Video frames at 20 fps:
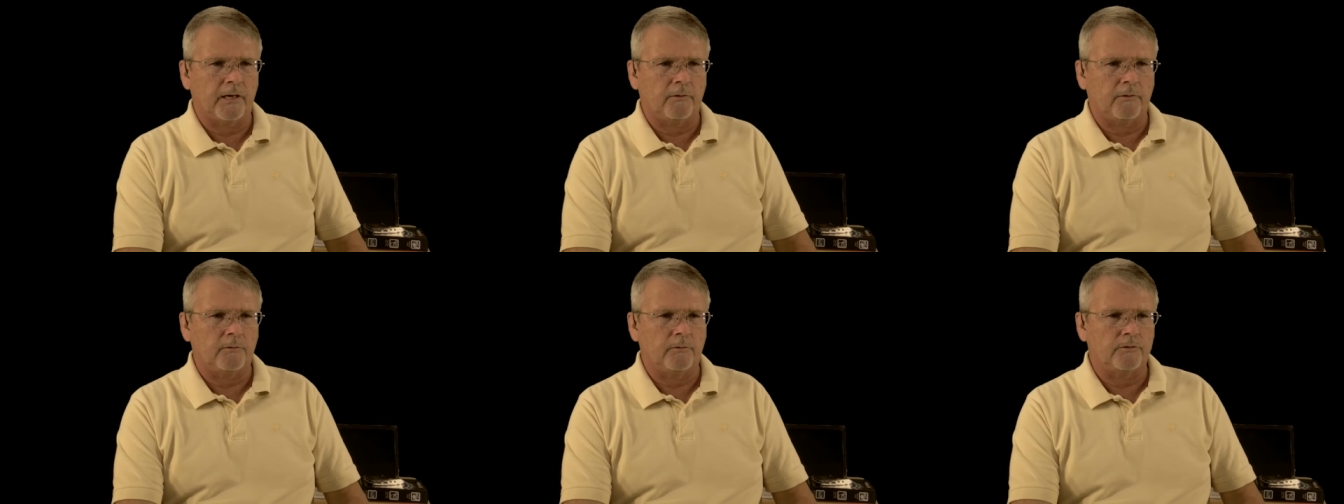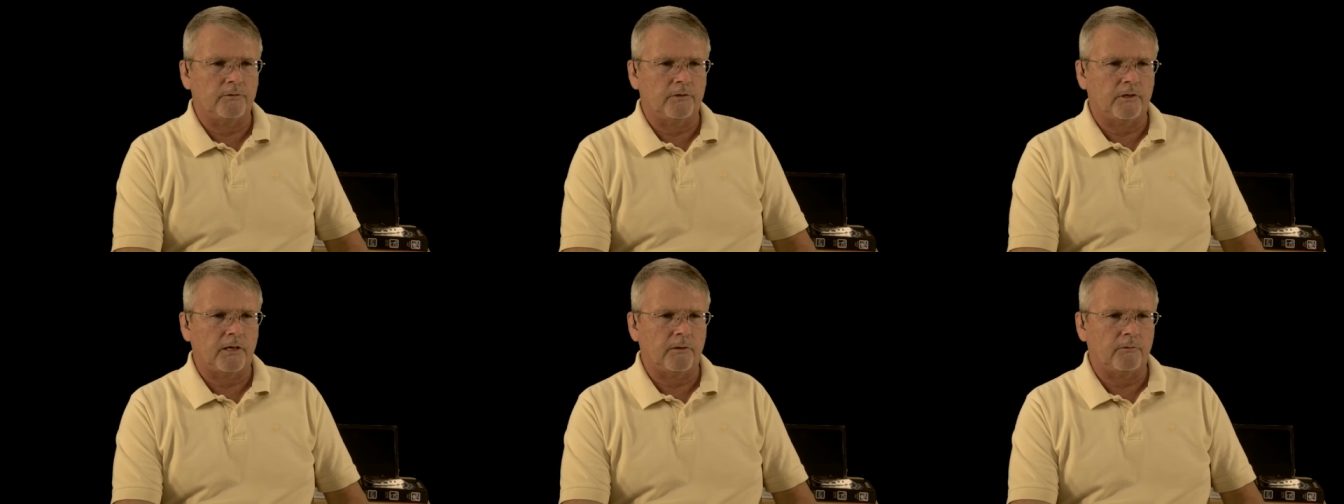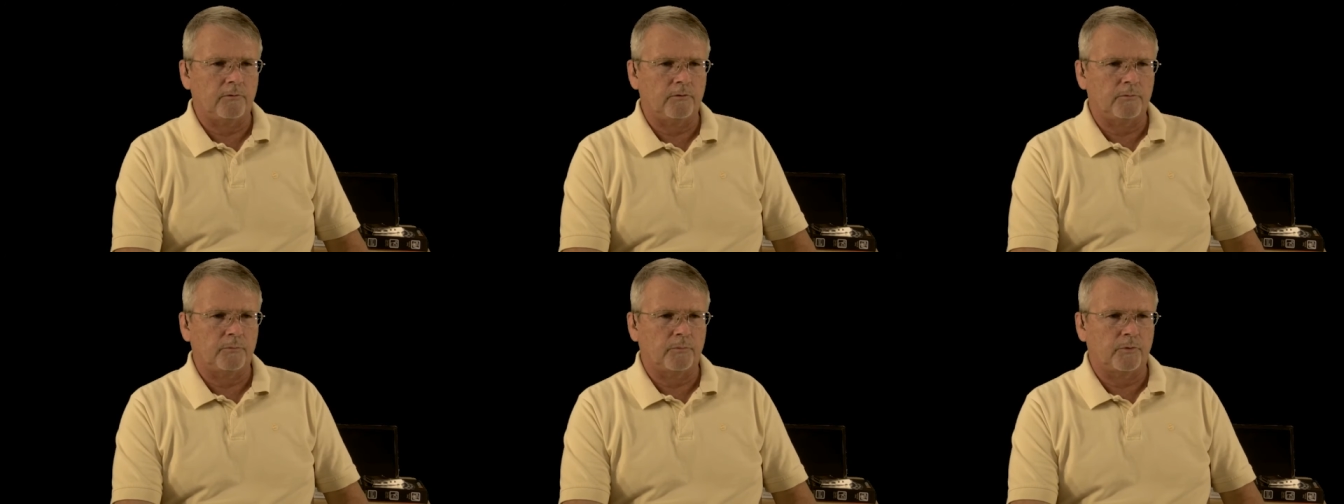was
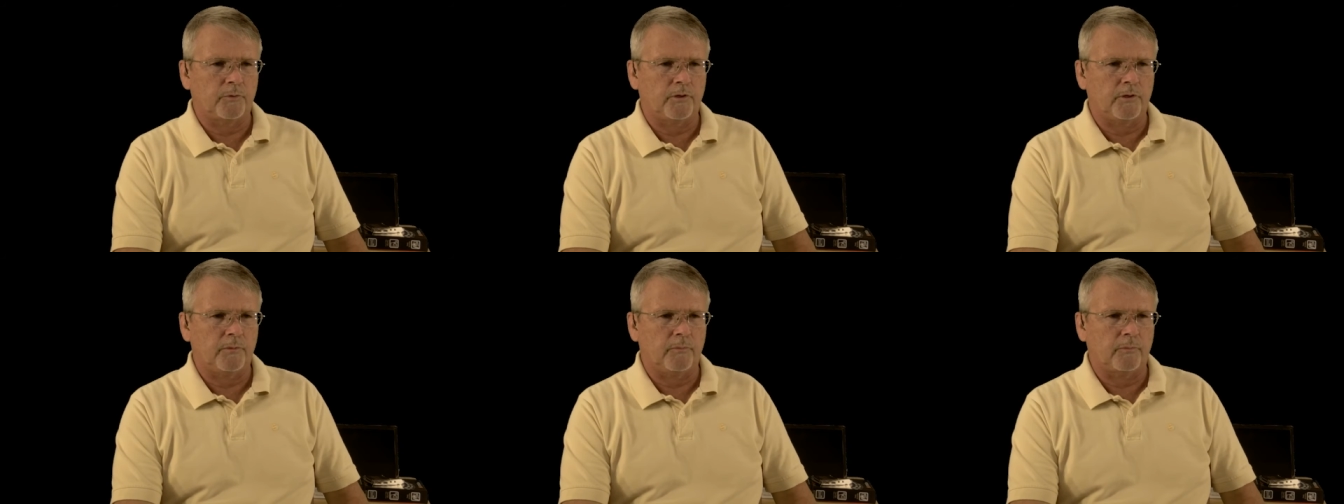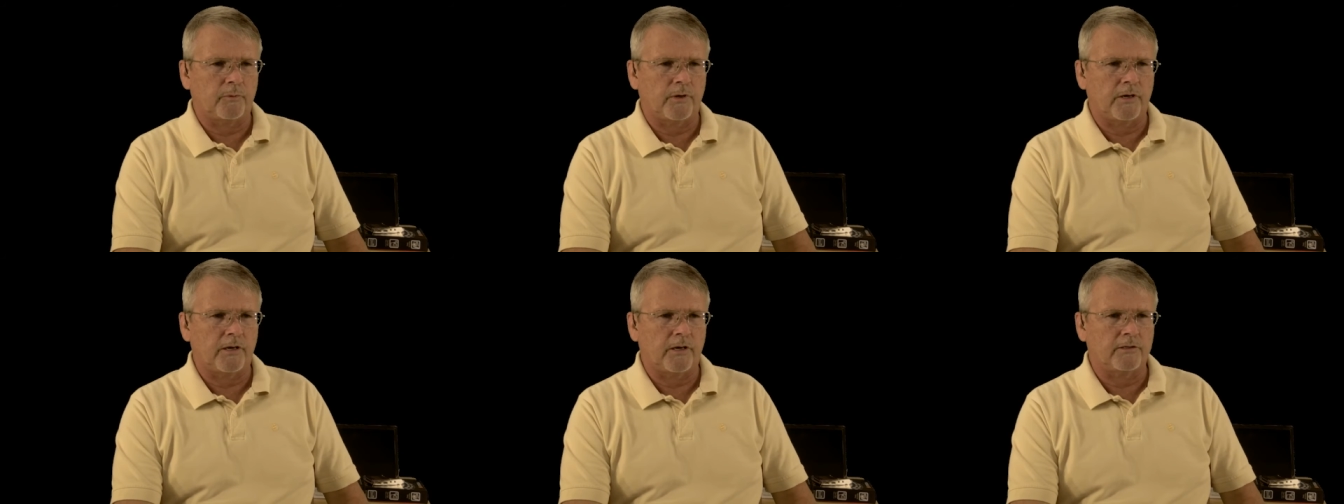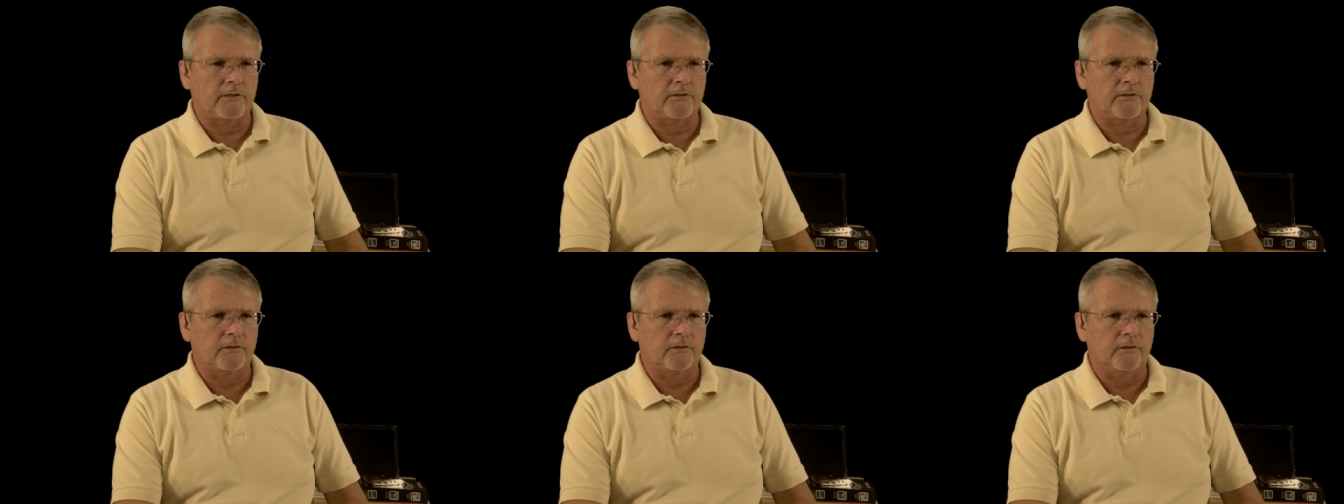pretty
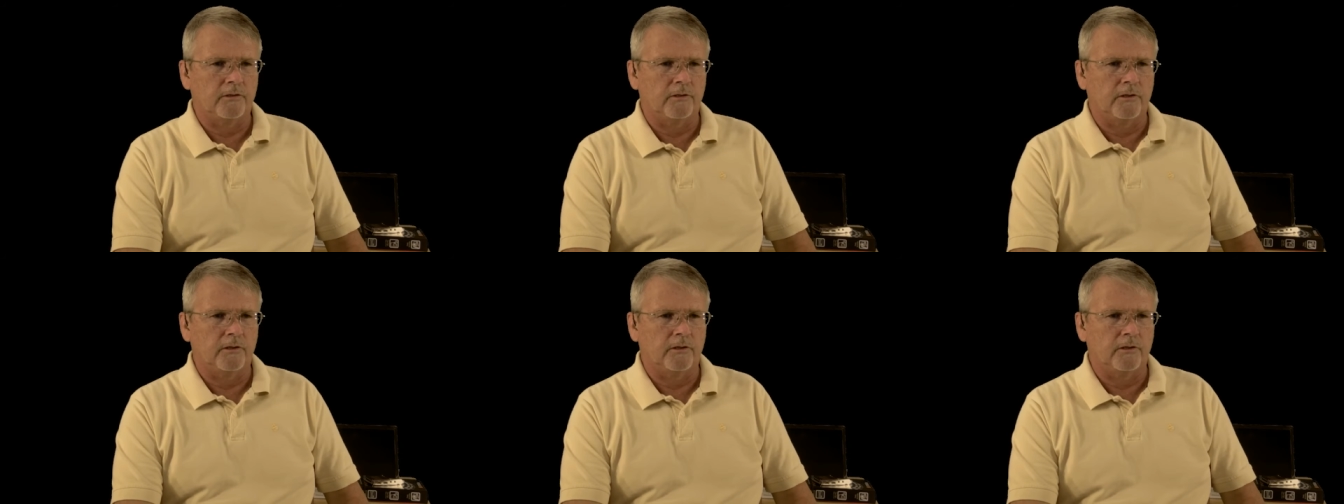impressed